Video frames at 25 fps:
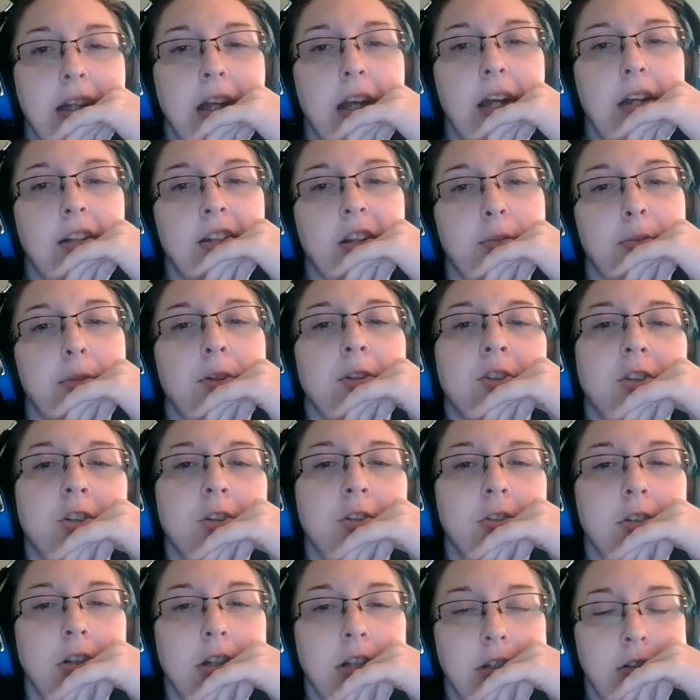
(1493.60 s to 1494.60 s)
gauge how much you
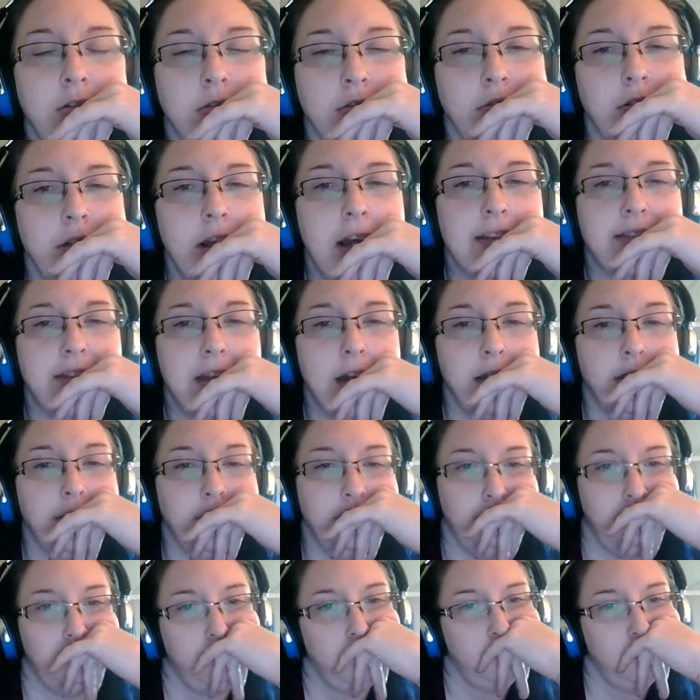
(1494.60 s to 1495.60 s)
did. Nothing.